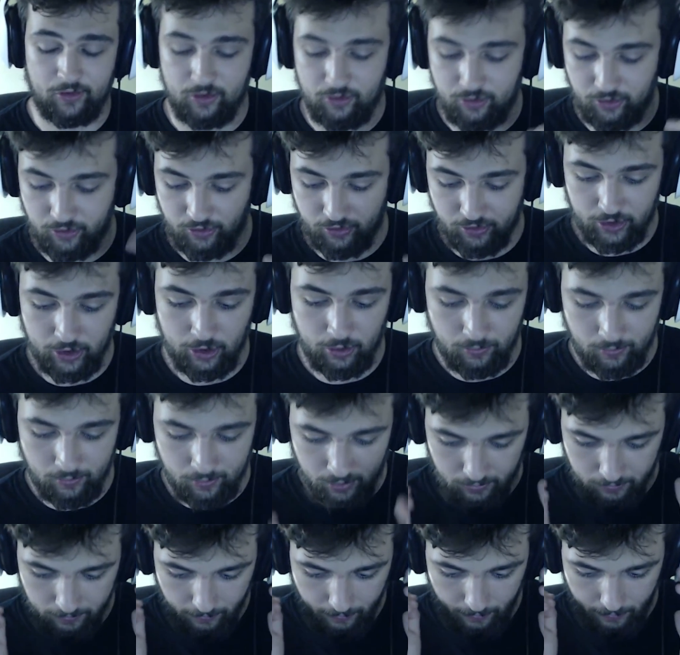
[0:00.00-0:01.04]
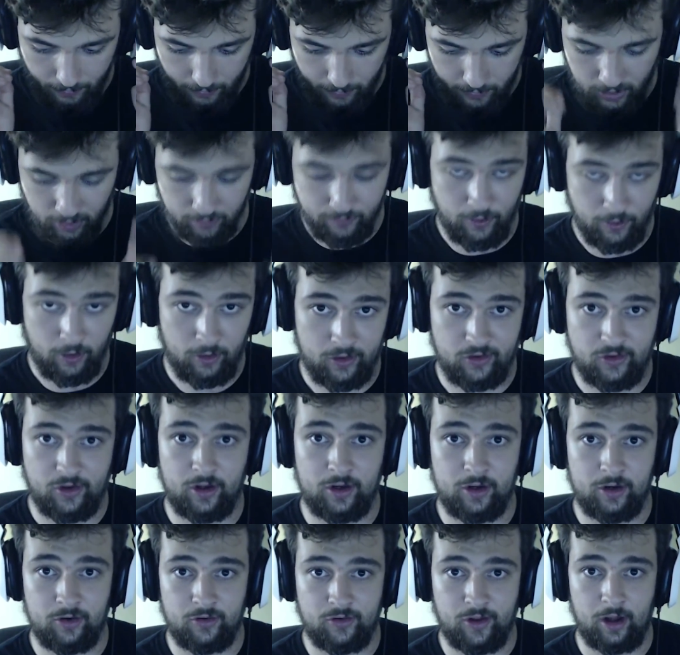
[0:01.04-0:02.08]
Just you're focused on
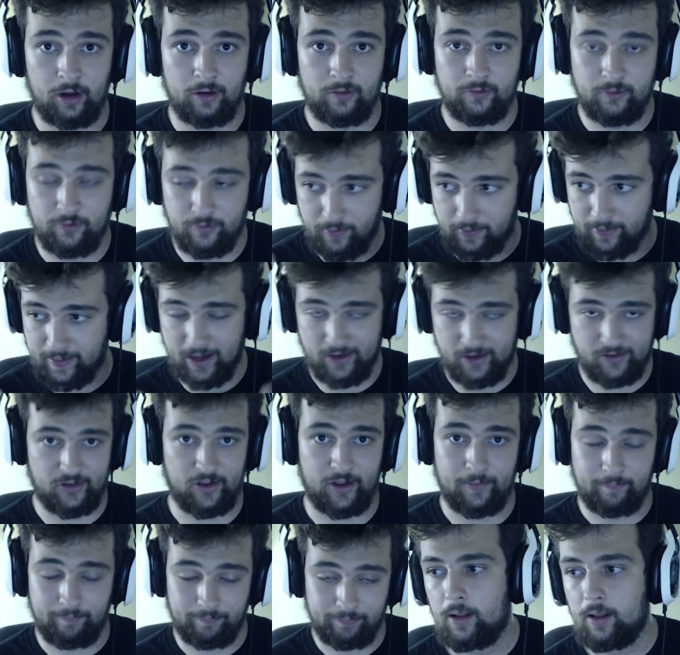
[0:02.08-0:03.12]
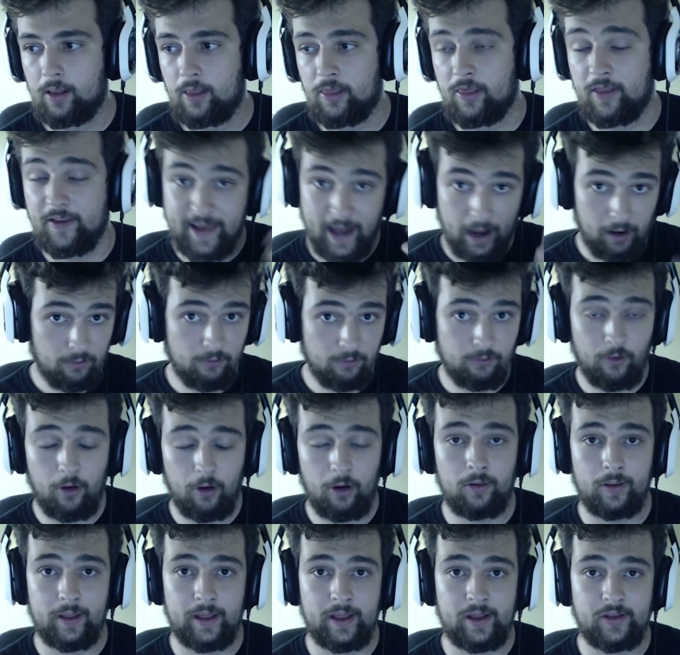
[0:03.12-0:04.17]
yourself, that's it. The downfall
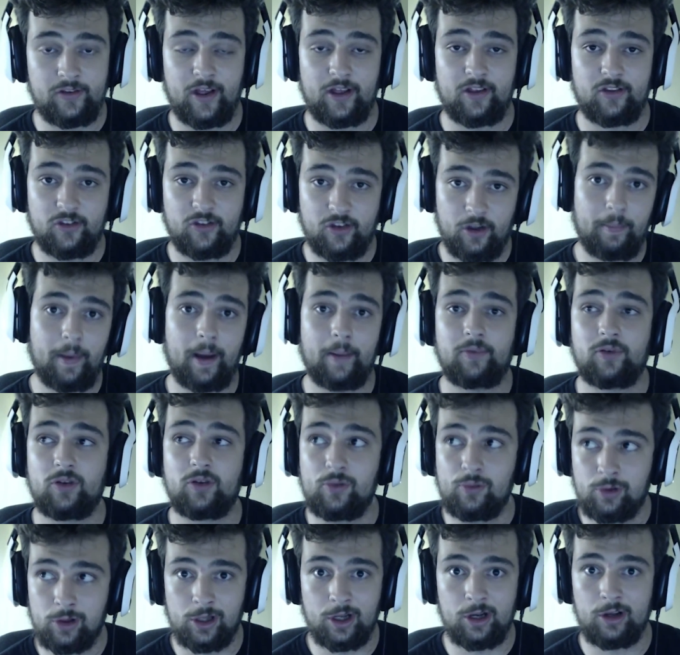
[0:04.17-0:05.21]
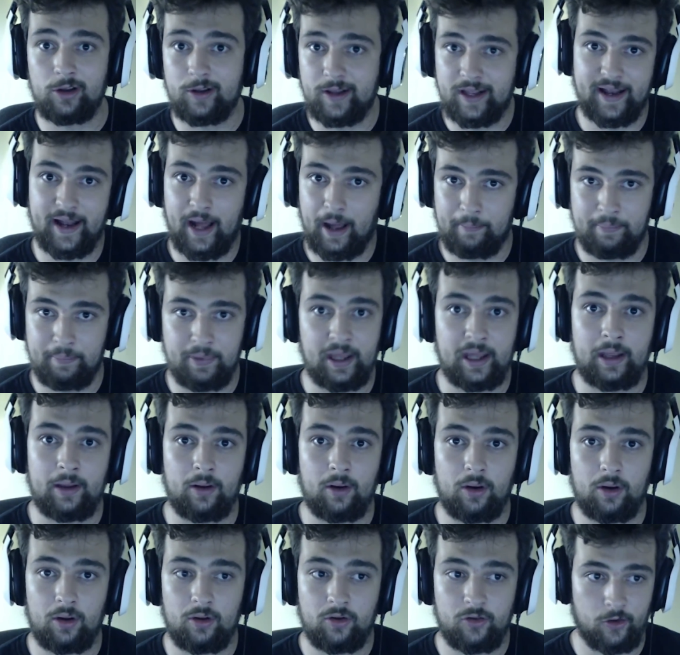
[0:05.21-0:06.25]
is that some maps you literally cannot be
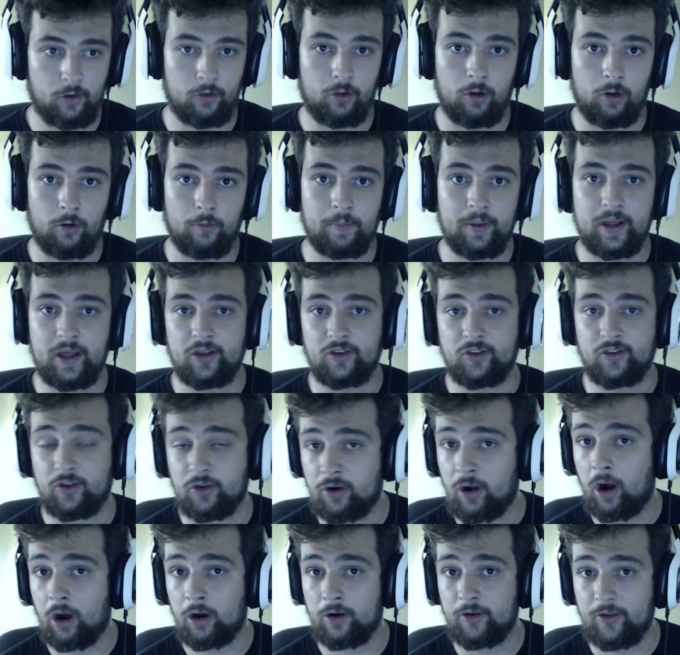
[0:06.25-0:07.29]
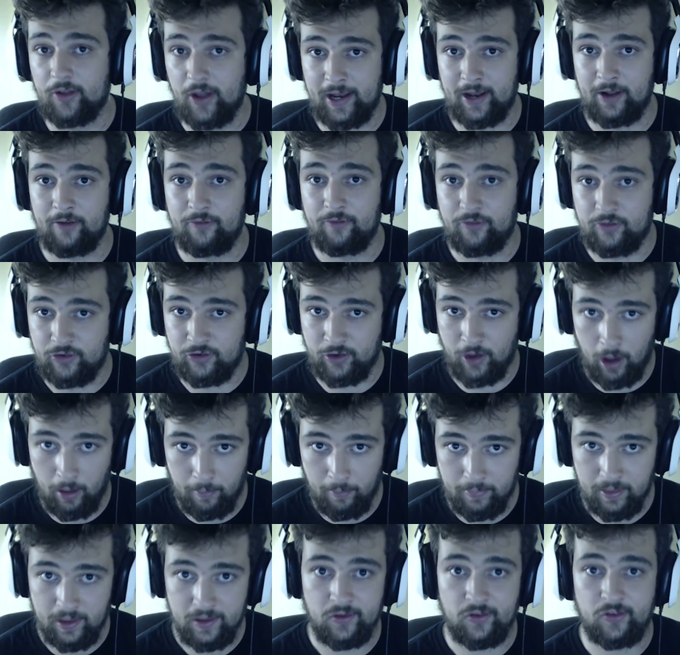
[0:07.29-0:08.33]
solo because there aren't enough
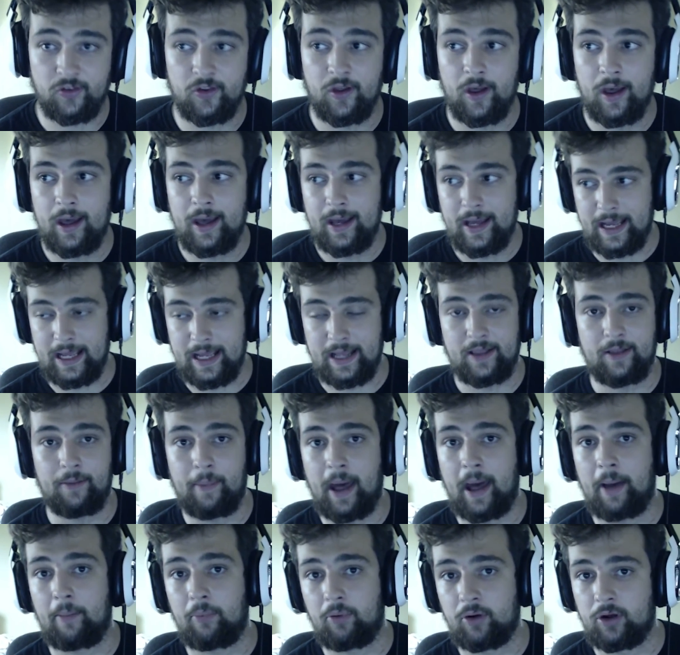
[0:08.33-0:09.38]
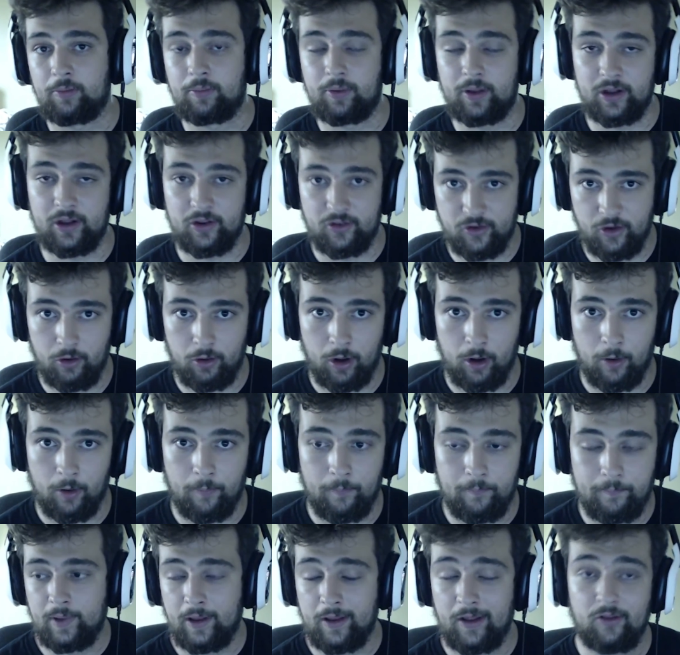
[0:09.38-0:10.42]
zombies in the map when you're playing solo.
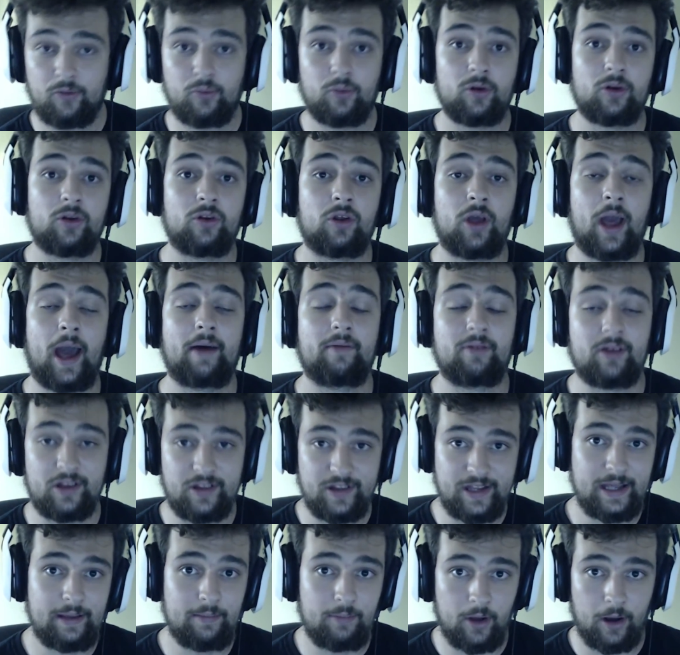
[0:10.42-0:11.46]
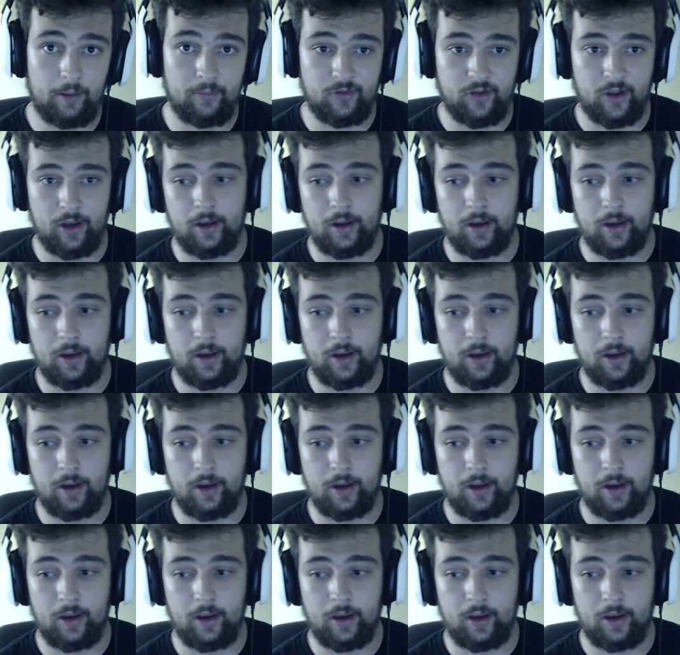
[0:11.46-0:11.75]
That's where having a team comes in.